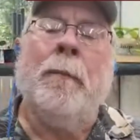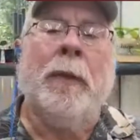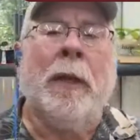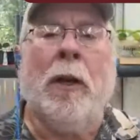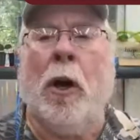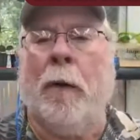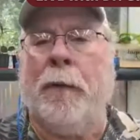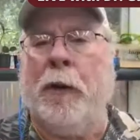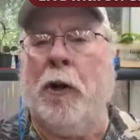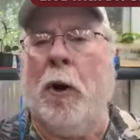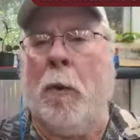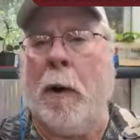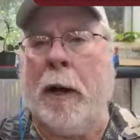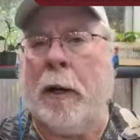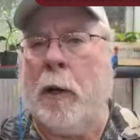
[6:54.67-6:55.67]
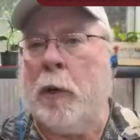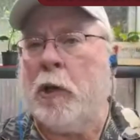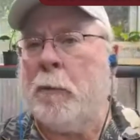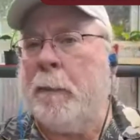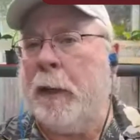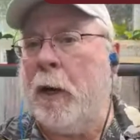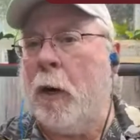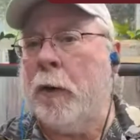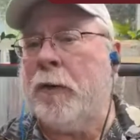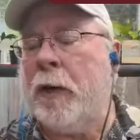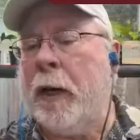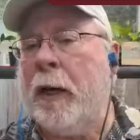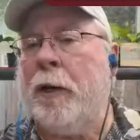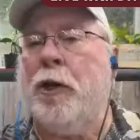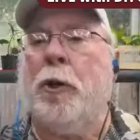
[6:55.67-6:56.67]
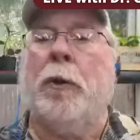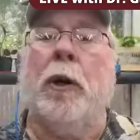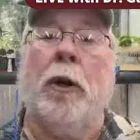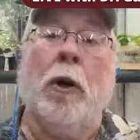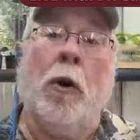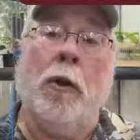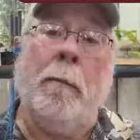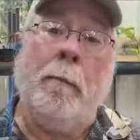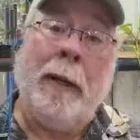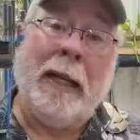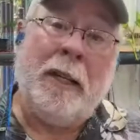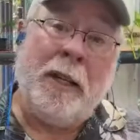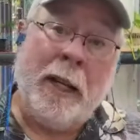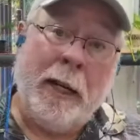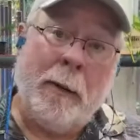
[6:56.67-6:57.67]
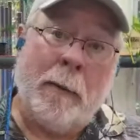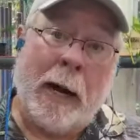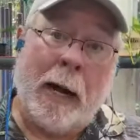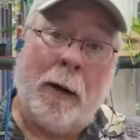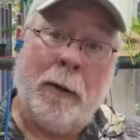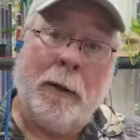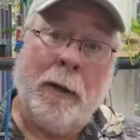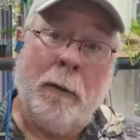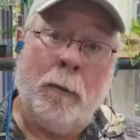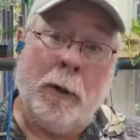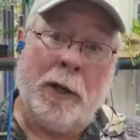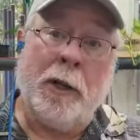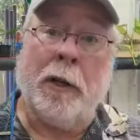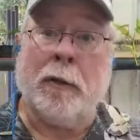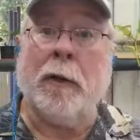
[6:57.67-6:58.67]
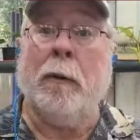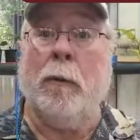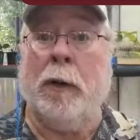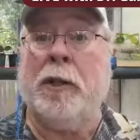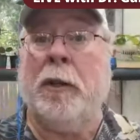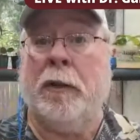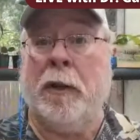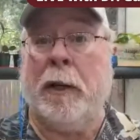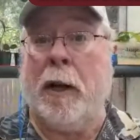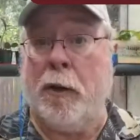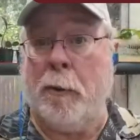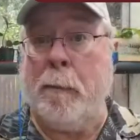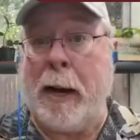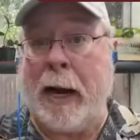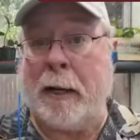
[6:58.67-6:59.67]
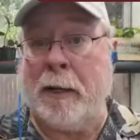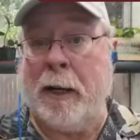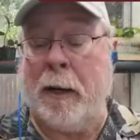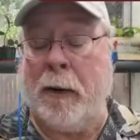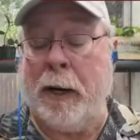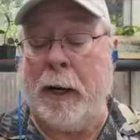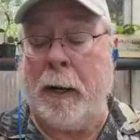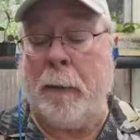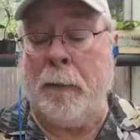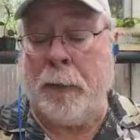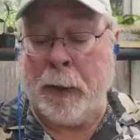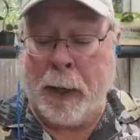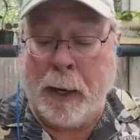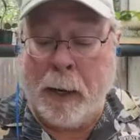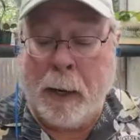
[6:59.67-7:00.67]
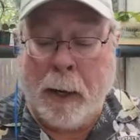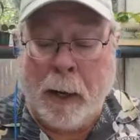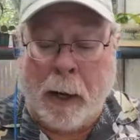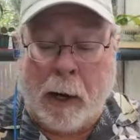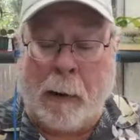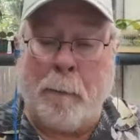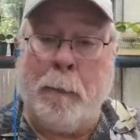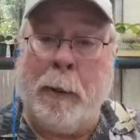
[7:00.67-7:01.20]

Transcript: You know, if you don't want to go spinosad, you could go the BT route, which is which is another bacteria. Um,